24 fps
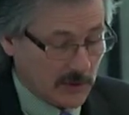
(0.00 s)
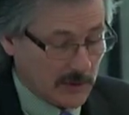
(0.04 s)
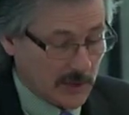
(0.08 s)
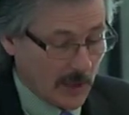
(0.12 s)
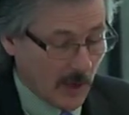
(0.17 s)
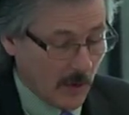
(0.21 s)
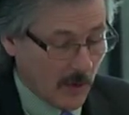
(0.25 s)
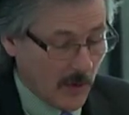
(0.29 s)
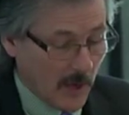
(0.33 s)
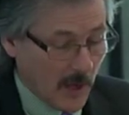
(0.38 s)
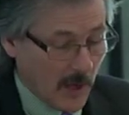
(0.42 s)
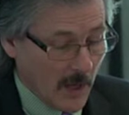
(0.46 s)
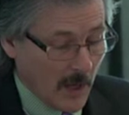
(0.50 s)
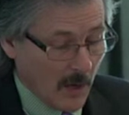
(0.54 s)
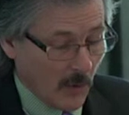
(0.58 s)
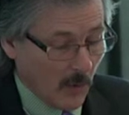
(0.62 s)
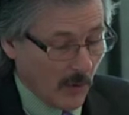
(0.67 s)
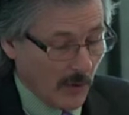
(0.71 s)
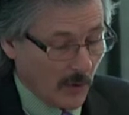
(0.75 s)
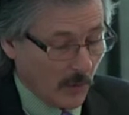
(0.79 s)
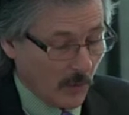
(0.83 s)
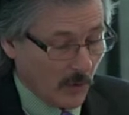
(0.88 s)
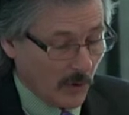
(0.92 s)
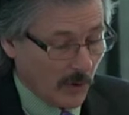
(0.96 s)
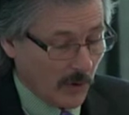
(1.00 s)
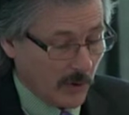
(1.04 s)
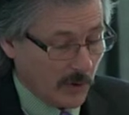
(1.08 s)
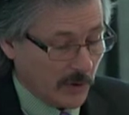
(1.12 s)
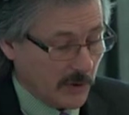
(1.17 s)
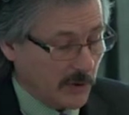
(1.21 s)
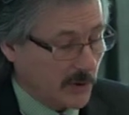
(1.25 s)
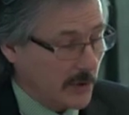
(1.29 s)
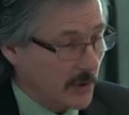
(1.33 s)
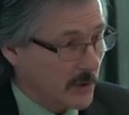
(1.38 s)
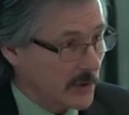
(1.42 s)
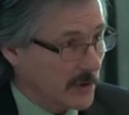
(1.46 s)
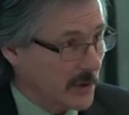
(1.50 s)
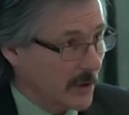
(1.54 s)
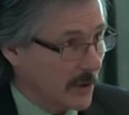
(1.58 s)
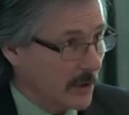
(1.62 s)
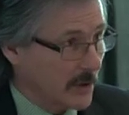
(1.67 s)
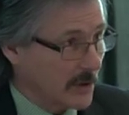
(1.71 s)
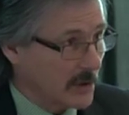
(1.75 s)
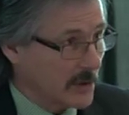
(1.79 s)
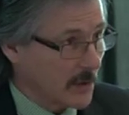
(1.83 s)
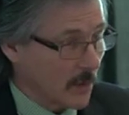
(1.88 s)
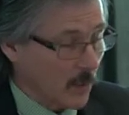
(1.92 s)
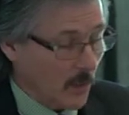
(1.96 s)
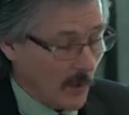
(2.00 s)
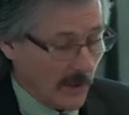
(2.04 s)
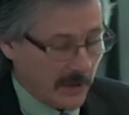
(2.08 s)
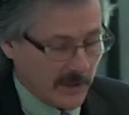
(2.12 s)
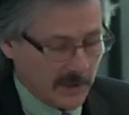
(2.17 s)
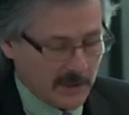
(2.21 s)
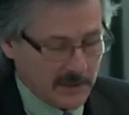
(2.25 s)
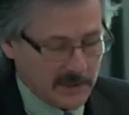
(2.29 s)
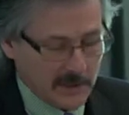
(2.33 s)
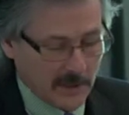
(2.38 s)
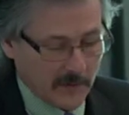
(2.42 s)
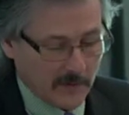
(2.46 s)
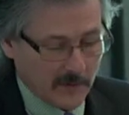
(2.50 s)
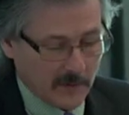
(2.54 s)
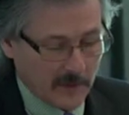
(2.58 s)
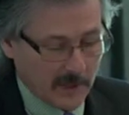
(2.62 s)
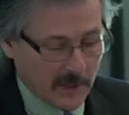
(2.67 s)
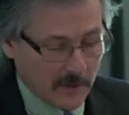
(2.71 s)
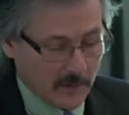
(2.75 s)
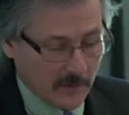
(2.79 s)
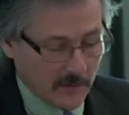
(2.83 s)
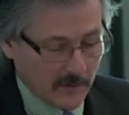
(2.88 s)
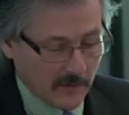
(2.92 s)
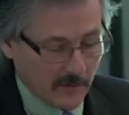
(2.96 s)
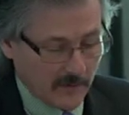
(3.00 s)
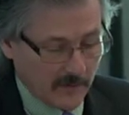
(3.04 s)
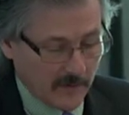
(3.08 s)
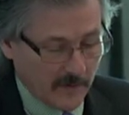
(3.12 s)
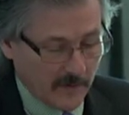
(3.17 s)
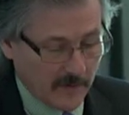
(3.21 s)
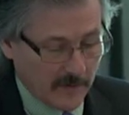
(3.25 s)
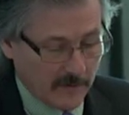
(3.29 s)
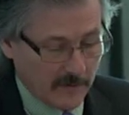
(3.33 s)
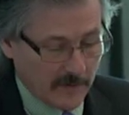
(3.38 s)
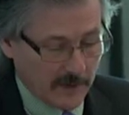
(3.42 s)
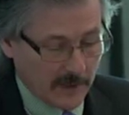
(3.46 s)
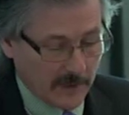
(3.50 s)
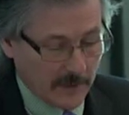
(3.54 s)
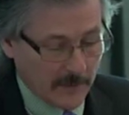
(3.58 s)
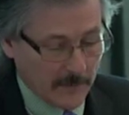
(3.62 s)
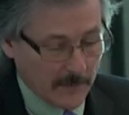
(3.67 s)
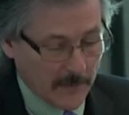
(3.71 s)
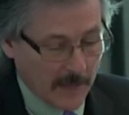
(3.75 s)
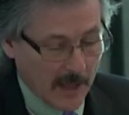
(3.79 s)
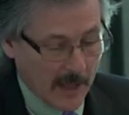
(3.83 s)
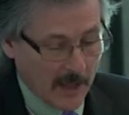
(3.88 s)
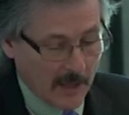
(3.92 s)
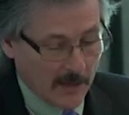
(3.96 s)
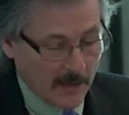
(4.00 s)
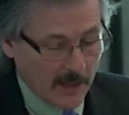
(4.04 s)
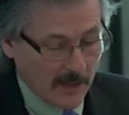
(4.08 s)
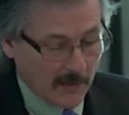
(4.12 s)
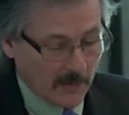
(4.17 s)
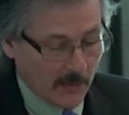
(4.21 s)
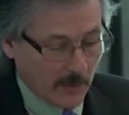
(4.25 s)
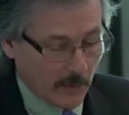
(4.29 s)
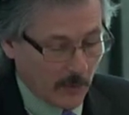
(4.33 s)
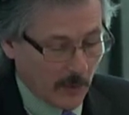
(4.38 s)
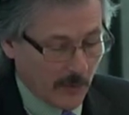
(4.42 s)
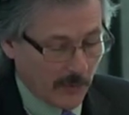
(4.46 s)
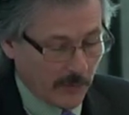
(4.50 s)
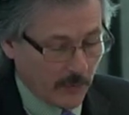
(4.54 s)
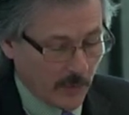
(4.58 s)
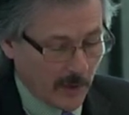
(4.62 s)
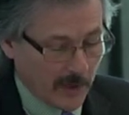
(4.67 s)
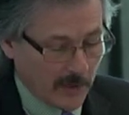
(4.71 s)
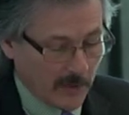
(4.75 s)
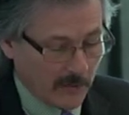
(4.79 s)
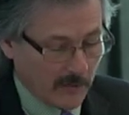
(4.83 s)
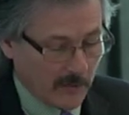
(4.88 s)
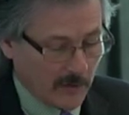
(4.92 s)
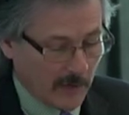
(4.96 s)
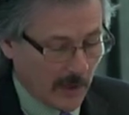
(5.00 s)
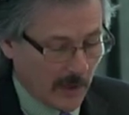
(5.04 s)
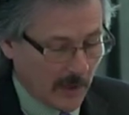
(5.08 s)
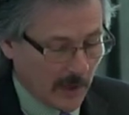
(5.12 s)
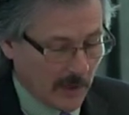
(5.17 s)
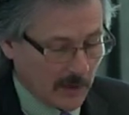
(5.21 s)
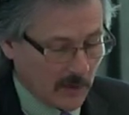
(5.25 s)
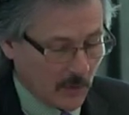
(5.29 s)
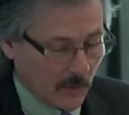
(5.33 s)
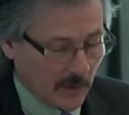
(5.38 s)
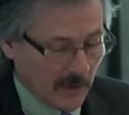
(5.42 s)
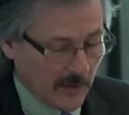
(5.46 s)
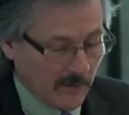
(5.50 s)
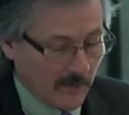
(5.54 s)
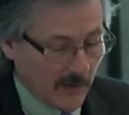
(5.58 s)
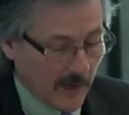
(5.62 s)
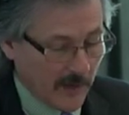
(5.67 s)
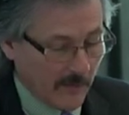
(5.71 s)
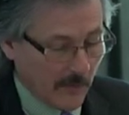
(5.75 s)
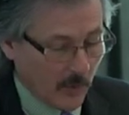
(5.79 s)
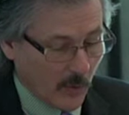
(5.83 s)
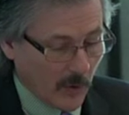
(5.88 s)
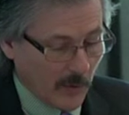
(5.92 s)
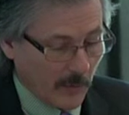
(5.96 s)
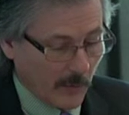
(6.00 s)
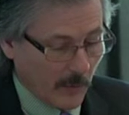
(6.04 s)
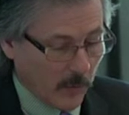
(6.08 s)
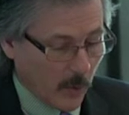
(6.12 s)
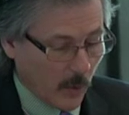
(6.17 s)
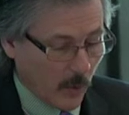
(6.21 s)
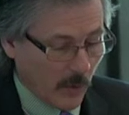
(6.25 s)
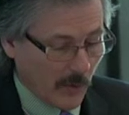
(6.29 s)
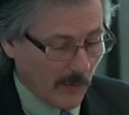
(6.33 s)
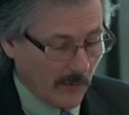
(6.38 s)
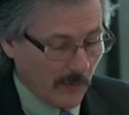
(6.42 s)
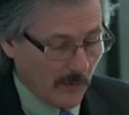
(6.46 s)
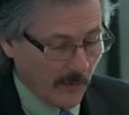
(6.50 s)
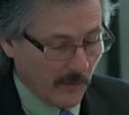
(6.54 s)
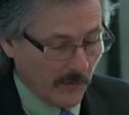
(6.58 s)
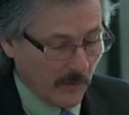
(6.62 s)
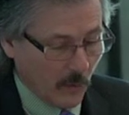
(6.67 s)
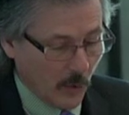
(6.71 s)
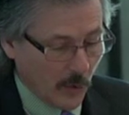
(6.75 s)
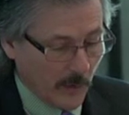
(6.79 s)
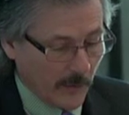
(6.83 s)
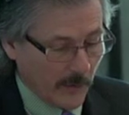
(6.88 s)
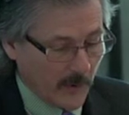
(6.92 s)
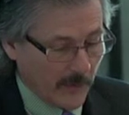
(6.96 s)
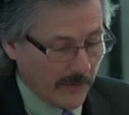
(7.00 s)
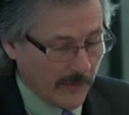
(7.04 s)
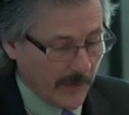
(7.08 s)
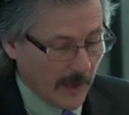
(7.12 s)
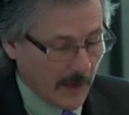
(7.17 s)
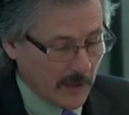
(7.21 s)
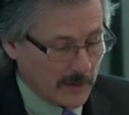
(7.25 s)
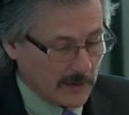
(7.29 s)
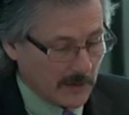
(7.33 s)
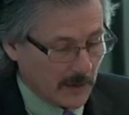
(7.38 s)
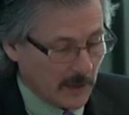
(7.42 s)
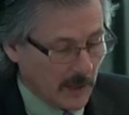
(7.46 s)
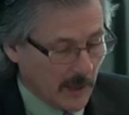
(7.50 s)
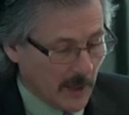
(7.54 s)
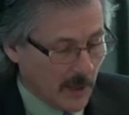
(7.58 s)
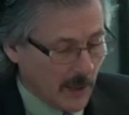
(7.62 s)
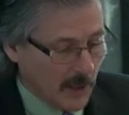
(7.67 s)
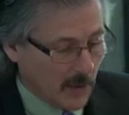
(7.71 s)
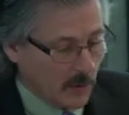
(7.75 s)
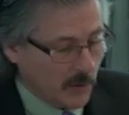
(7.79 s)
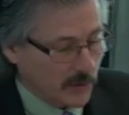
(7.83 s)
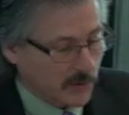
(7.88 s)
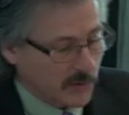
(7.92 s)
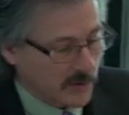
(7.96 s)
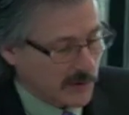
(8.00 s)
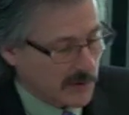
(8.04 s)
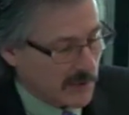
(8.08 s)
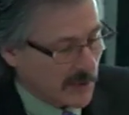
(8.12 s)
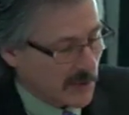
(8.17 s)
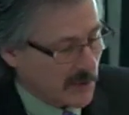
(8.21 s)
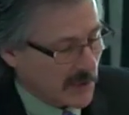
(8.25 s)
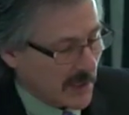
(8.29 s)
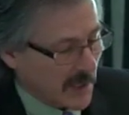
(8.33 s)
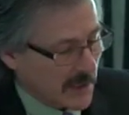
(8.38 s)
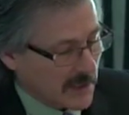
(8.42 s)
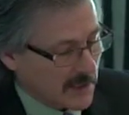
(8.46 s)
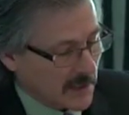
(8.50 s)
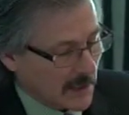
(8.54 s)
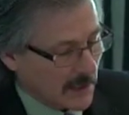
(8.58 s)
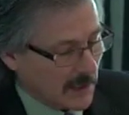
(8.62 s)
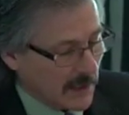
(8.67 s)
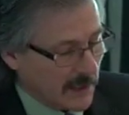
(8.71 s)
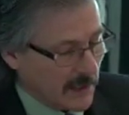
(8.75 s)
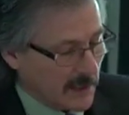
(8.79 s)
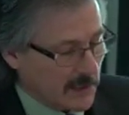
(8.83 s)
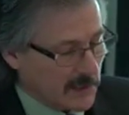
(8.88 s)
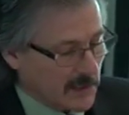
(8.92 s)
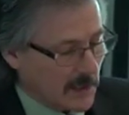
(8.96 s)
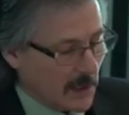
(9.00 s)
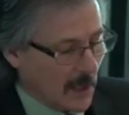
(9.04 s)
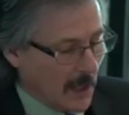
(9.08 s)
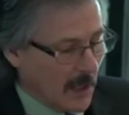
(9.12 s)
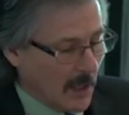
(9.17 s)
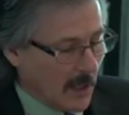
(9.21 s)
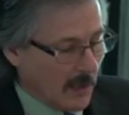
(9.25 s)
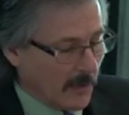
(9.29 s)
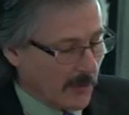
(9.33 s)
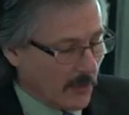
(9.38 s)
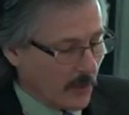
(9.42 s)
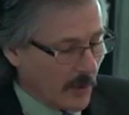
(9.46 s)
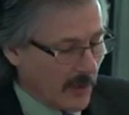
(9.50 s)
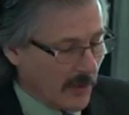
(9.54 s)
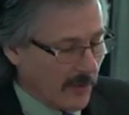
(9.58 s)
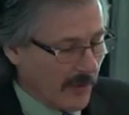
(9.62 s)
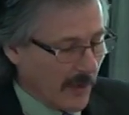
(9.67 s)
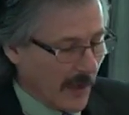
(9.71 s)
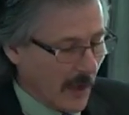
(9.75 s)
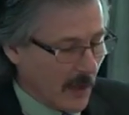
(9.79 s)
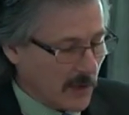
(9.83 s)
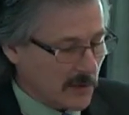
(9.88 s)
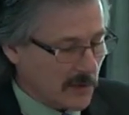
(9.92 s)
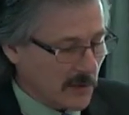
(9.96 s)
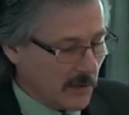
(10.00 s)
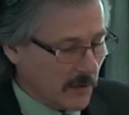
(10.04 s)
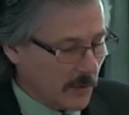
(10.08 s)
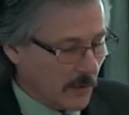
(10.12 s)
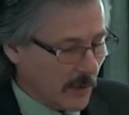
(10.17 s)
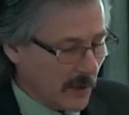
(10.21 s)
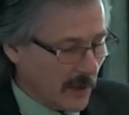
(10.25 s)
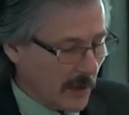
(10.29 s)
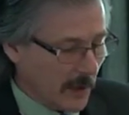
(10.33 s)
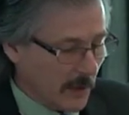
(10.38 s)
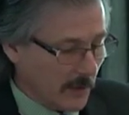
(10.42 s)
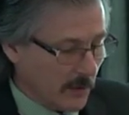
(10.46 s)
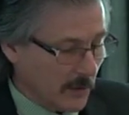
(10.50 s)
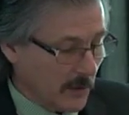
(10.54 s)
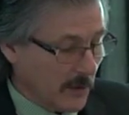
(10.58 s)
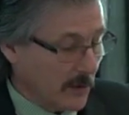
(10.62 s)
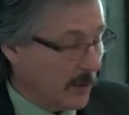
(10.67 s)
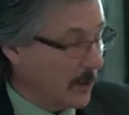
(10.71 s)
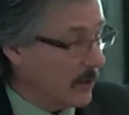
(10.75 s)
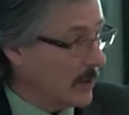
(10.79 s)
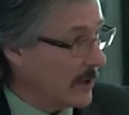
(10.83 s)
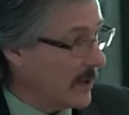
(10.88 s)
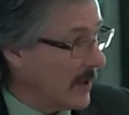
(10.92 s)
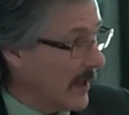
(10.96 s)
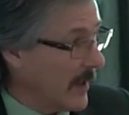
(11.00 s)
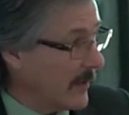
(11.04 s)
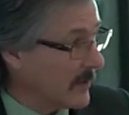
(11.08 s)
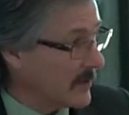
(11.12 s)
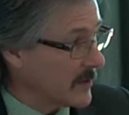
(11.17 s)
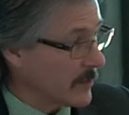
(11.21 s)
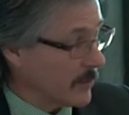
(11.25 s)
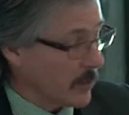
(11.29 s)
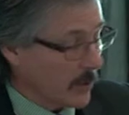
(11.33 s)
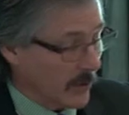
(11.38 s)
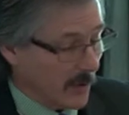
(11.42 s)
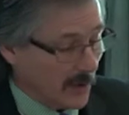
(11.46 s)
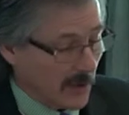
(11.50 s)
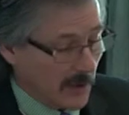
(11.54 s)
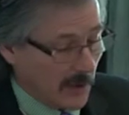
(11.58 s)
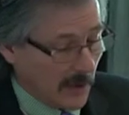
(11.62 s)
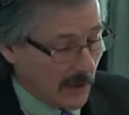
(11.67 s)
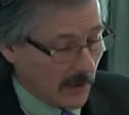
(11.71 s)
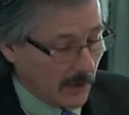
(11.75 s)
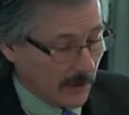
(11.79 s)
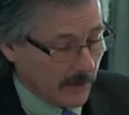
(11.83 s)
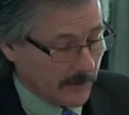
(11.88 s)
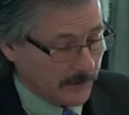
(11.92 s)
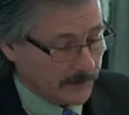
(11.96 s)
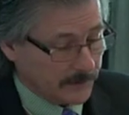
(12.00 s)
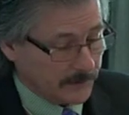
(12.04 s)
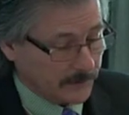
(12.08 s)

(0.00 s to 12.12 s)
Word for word: So what we're going to do is still use a 1 in 750. They have a birth rate of uh, 25.4 per thousand, which would suggest at least 3,300 new clefts per year.